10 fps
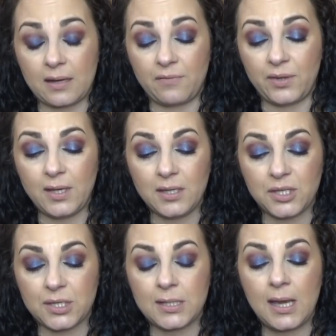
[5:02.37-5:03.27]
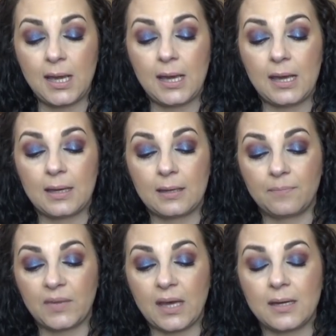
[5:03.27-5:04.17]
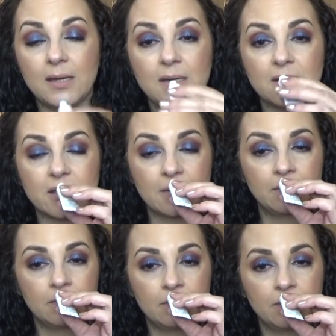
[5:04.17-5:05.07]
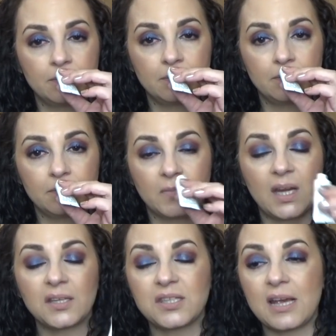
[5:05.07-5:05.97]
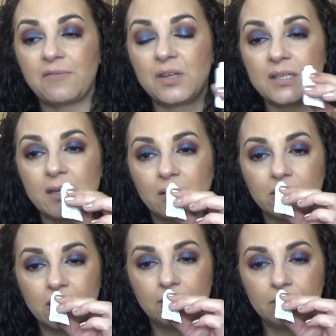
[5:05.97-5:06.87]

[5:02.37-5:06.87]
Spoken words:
out of this. And it is not safety sealed.